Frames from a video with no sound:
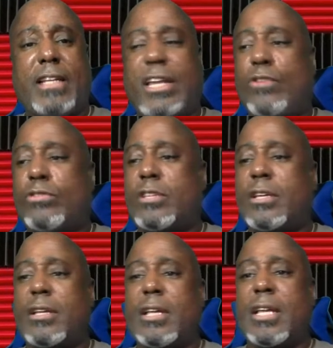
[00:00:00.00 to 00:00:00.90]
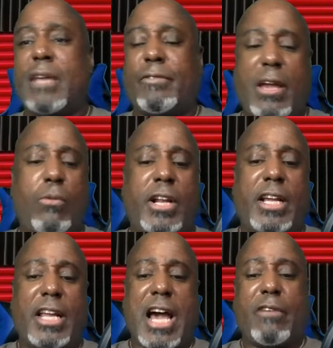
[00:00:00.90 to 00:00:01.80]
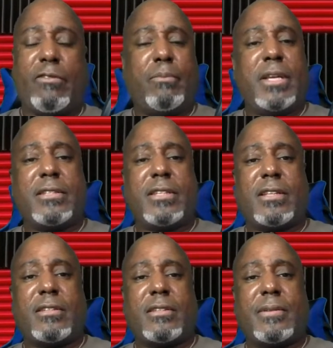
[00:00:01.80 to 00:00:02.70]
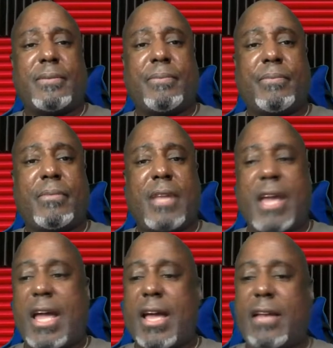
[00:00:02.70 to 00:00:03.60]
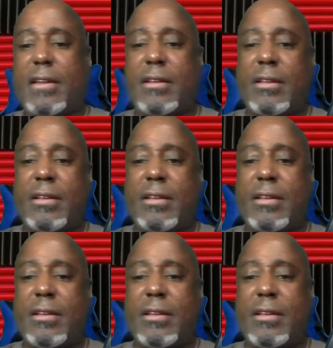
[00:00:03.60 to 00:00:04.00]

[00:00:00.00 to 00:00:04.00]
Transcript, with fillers: They used to, if they want to get out of a business and